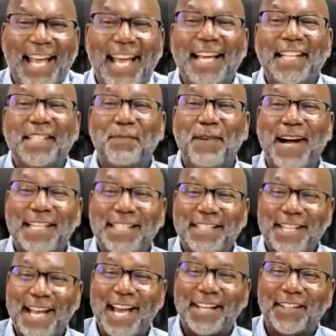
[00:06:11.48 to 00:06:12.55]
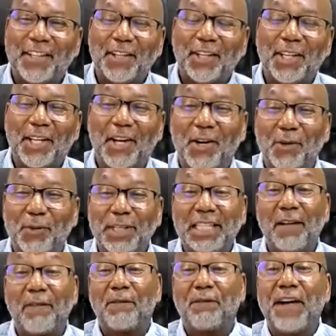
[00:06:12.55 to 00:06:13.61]
It's Mike Chandler along with
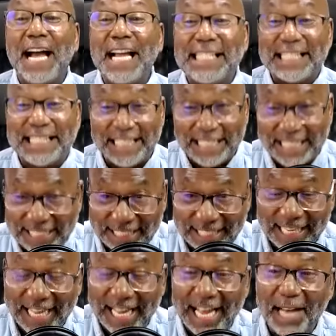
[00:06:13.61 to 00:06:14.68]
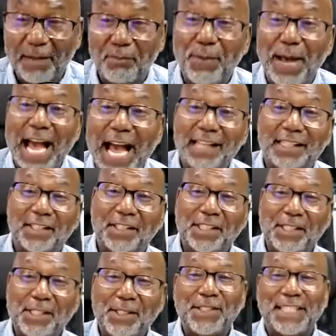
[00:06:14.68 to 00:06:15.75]
the feisty Ambassador
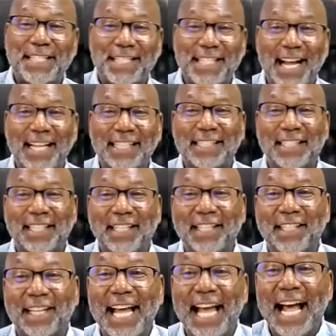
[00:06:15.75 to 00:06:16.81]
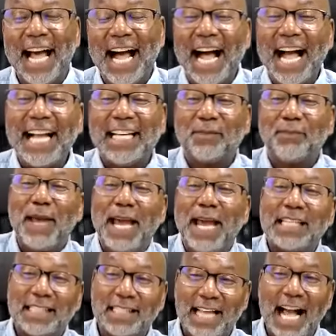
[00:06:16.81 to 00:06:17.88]
Suzan Johnson Cook. I can
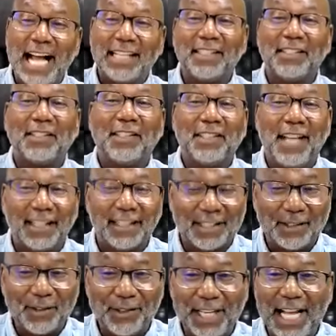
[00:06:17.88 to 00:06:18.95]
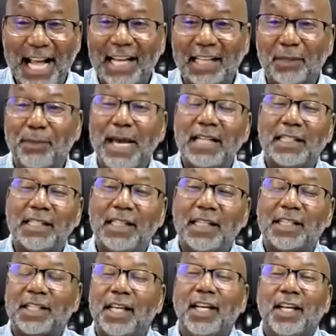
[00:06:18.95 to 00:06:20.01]
imagine, Dr. Sujay, I can imagine
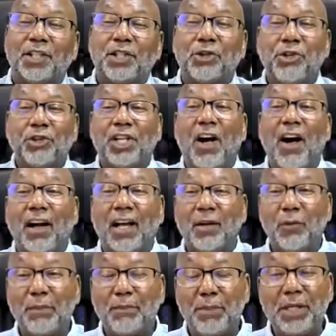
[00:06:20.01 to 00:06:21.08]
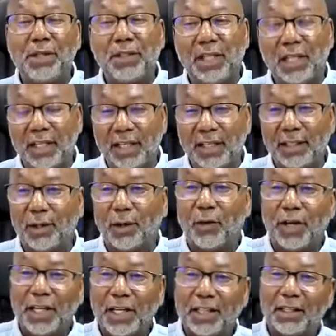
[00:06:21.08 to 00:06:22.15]
this. So you're talking with Bill Clinton
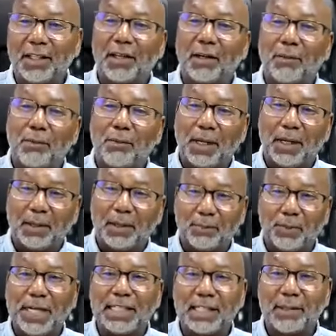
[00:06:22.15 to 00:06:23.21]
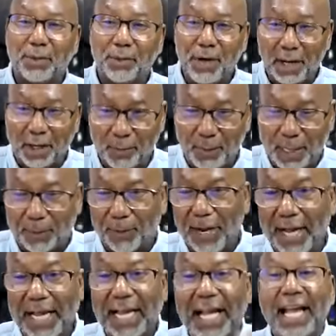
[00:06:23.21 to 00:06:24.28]
or either President Barack Obama,
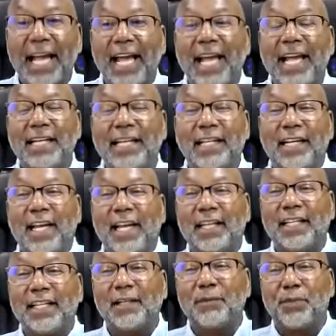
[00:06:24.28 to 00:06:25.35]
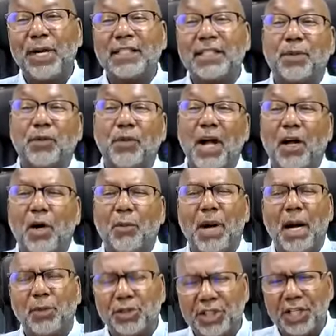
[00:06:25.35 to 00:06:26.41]
right? And then President Barack
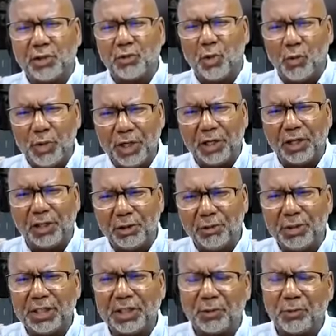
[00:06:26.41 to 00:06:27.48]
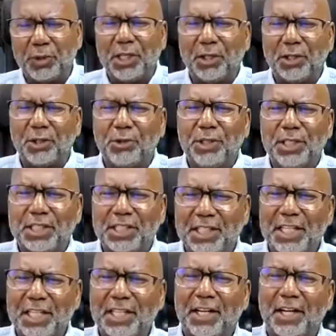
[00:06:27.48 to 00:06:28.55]
Obama says, well, we're going to do this and we're going to do this. And
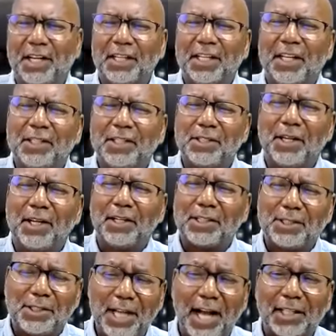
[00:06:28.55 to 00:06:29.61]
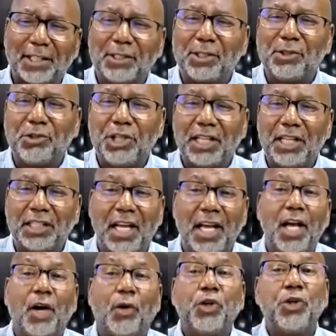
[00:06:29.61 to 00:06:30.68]
then Dr. Sujay
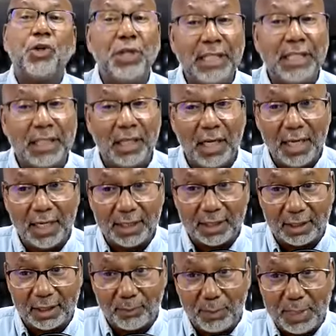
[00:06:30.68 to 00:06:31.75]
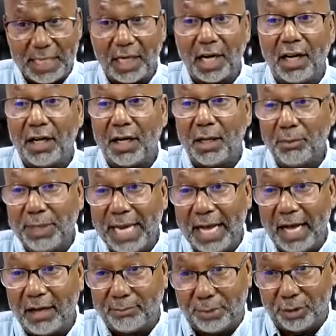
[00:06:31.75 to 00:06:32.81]
say, well, you need to listen to me. Calm
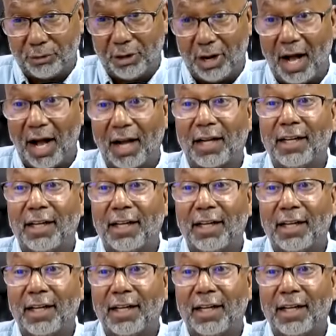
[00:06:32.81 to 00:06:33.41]
down, Barack.